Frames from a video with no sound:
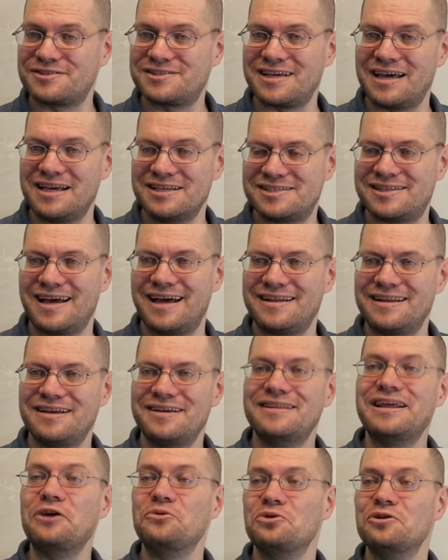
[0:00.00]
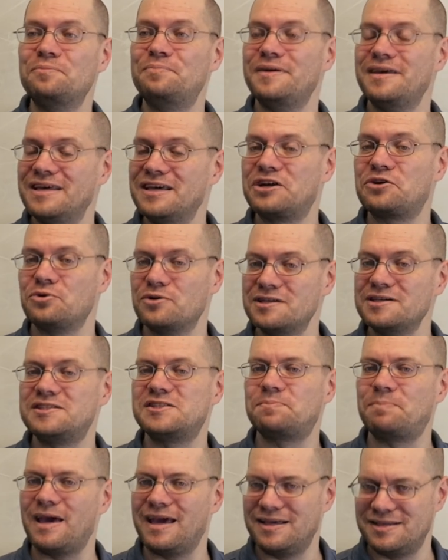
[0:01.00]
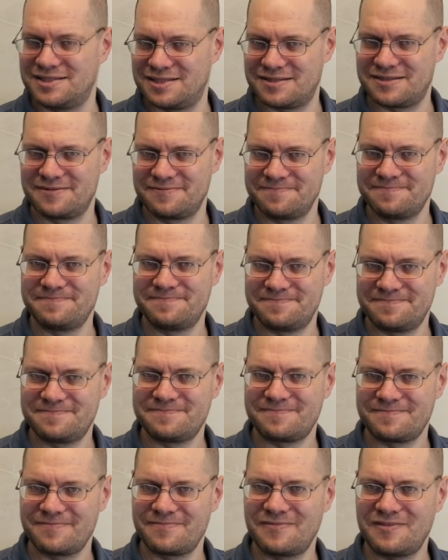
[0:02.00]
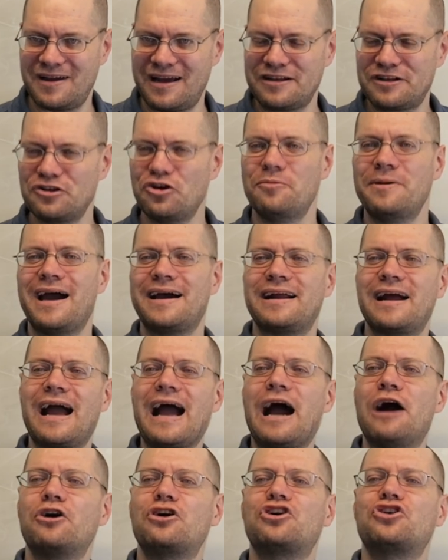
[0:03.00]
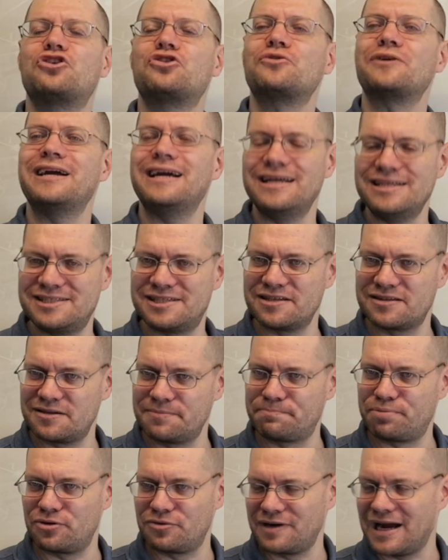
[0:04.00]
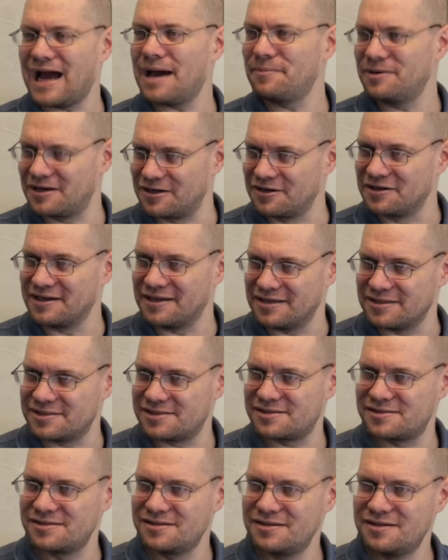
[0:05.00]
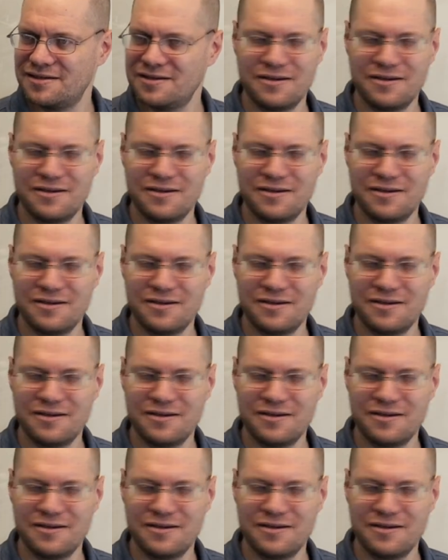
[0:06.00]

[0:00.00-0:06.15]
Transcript: to say is that they will be equally spaced. Right? No matter how crazy the parameter is.